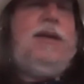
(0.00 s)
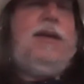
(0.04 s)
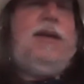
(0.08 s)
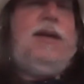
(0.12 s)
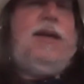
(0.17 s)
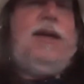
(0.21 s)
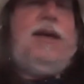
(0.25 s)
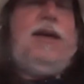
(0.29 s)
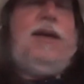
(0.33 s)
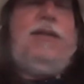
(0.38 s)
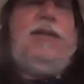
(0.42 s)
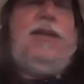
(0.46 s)

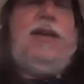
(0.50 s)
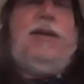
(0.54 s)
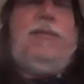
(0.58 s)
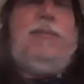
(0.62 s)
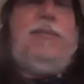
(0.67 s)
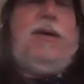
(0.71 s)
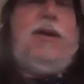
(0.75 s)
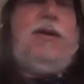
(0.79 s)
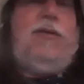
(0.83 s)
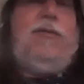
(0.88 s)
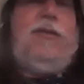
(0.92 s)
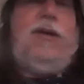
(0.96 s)
And they'd
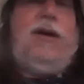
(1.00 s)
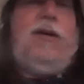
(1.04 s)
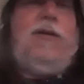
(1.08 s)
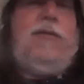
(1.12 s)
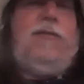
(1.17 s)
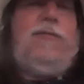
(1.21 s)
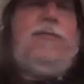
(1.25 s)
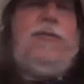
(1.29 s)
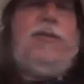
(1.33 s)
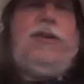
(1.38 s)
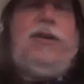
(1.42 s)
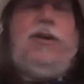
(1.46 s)
been
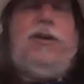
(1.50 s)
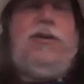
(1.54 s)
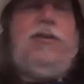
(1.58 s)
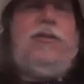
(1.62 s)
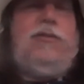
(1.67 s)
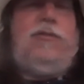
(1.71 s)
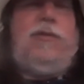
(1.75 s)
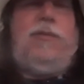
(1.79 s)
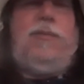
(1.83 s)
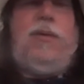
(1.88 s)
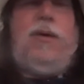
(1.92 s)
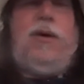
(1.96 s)
around for
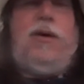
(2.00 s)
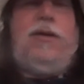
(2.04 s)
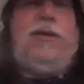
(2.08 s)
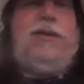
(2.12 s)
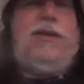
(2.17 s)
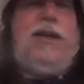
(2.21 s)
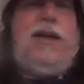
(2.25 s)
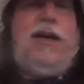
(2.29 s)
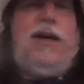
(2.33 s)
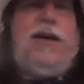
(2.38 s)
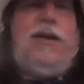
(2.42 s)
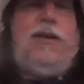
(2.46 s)
years with Paul
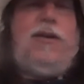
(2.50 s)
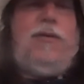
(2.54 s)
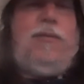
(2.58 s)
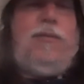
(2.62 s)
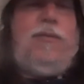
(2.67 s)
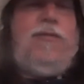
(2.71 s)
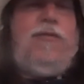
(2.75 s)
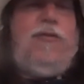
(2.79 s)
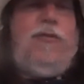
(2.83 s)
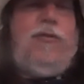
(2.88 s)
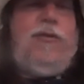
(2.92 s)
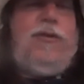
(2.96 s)
Di'Anno
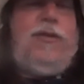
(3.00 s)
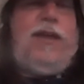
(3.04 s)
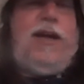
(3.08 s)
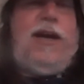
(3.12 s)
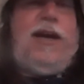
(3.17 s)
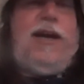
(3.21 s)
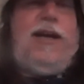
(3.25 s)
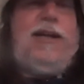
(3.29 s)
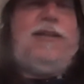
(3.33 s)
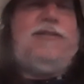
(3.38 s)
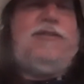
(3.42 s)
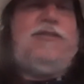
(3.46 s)
before
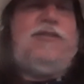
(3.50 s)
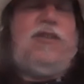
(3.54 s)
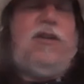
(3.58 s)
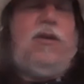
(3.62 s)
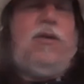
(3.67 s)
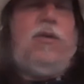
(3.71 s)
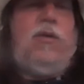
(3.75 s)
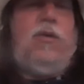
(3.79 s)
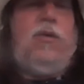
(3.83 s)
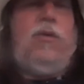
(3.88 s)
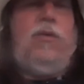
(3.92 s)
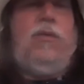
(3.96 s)
that.
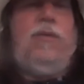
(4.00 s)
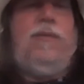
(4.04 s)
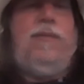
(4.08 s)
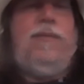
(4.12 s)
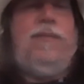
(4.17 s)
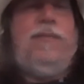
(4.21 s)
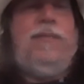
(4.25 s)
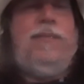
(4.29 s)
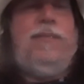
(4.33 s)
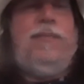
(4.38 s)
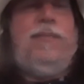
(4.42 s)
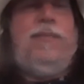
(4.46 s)
So
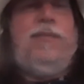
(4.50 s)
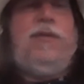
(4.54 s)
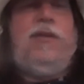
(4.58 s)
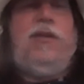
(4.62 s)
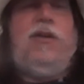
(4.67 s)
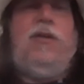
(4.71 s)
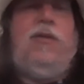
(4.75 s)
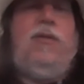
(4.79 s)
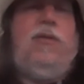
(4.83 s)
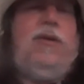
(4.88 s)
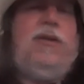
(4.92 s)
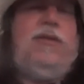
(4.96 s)

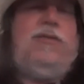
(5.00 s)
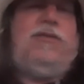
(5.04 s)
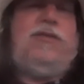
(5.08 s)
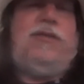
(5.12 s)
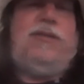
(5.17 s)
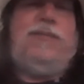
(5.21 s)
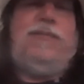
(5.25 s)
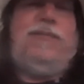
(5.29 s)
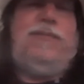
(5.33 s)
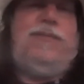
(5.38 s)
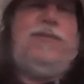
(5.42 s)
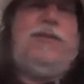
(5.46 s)
there was
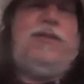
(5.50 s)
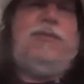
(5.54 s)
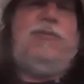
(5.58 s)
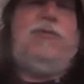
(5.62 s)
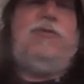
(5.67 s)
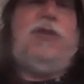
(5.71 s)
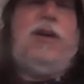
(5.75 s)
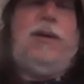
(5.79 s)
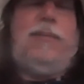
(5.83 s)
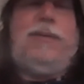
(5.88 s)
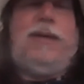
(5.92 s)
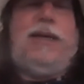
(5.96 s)
some
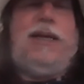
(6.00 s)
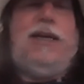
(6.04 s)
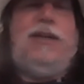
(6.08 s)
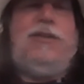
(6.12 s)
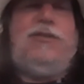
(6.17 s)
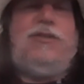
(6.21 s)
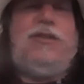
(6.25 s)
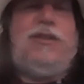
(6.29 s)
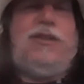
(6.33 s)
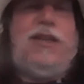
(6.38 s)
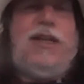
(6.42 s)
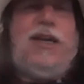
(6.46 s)

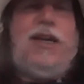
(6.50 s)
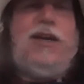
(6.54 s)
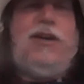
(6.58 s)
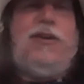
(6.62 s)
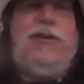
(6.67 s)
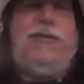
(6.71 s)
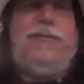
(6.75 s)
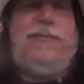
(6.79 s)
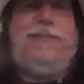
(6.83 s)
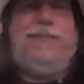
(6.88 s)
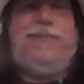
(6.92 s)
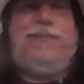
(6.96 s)
trepidation
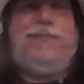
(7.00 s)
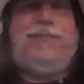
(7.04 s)
there.